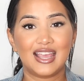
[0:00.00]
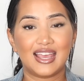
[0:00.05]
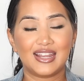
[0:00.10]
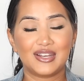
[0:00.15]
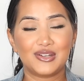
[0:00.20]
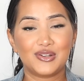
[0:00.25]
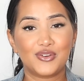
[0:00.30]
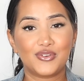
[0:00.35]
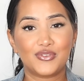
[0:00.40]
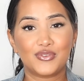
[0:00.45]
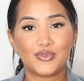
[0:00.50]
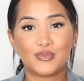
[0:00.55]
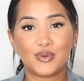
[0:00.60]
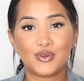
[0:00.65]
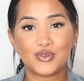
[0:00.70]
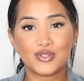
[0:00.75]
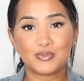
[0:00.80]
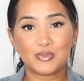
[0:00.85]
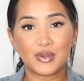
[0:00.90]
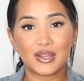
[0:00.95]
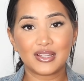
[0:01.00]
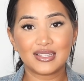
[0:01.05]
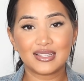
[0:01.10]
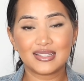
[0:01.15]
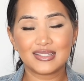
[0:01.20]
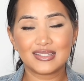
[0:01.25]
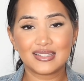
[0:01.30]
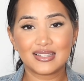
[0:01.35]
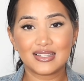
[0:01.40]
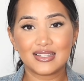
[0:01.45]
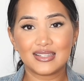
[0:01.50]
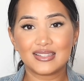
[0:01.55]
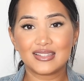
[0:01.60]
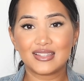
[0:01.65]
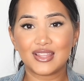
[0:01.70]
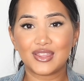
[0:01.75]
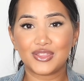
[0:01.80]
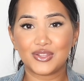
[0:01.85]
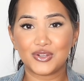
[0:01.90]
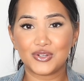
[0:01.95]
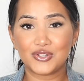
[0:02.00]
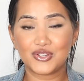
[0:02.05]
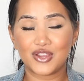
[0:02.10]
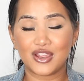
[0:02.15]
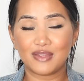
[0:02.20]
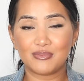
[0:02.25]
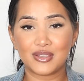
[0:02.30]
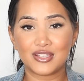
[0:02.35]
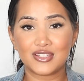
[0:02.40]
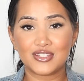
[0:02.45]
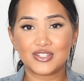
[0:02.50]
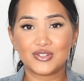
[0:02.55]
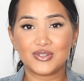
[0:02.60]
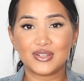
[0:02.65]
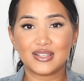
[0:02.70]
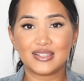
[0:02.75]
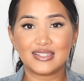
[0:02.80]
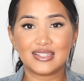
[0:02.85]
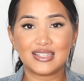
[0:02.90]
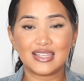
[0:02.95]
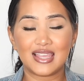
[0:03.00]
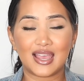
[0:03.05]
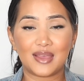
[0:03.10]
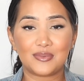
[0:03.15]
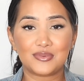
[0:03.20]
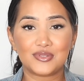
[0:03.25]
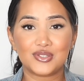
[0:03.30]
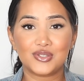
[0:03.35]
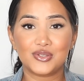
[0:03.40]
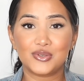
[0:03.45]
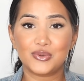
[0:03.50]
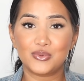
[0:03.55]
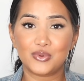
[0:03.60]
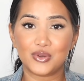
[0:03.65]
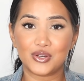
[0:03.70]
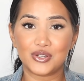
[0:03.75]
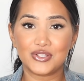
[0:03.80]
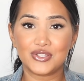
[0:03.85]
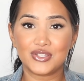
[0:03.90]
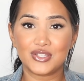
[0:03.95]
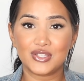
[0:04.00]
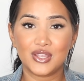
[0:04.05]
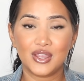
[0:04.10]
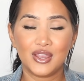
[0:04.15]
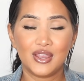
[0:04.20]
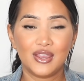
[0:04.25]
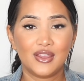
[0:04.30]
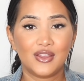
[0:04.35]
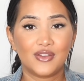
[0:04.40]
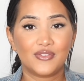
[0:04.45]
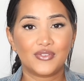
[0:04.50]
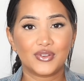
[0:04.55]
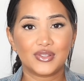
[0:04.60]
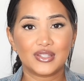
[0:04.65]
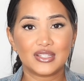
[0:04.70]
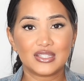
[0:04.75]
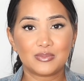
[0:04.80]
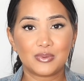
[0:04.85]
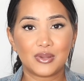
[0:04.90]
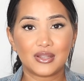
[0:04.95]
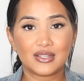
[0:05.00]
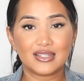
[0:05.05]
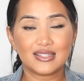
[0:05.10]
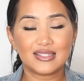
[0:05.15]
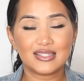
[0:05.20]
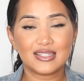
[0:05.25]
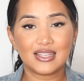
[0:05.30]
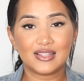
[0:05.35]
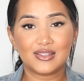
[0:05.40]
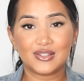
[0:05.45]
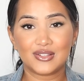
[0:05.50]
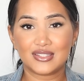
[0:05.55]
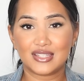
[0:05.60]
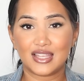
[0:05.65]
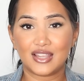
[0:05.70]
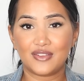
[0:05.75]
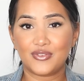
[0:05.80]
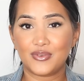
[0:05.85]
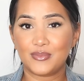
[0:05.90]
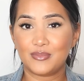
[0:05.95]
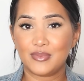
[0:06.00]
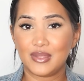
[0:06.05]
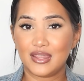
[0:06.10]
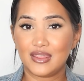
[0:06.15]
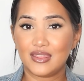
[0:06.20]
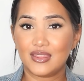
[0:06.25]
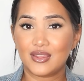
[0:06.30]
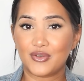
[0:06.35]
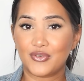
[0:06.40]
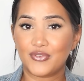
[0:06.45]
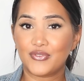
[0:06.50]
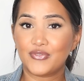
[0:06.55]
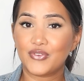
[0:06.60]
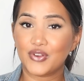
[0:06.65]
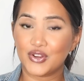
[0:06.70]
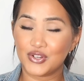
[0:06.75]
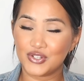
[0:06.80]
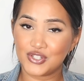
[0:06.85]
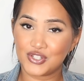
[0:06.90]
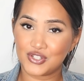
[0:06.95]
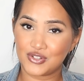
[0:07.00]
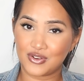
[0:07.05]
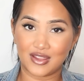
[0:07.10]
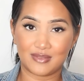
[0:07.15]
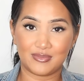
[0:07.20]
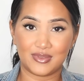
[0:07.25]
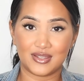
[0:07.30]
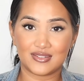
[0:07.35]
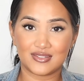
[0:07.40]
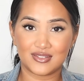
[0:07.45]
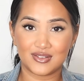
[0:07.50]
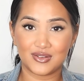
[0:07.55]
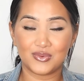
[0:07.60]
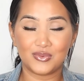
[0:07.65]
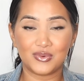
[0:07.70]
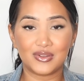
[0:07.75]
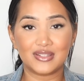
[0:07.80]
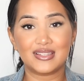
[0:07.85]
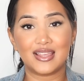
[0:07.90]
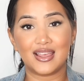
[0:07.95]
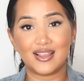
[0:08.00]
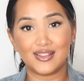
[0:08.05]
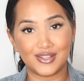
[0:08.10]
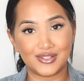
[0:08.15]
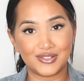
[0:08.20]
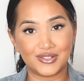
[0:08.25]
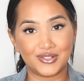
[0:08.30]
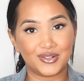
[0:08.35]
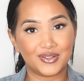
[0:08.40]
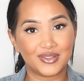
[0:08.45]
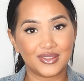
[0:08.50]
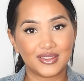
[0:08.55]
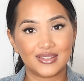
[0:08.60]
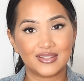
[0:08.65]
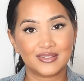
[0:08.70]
I know for most pregnancies, the 3rd trimester is the absolute worst. For this pregnancy, it looks like for me, the 1st trimester was hell on earth.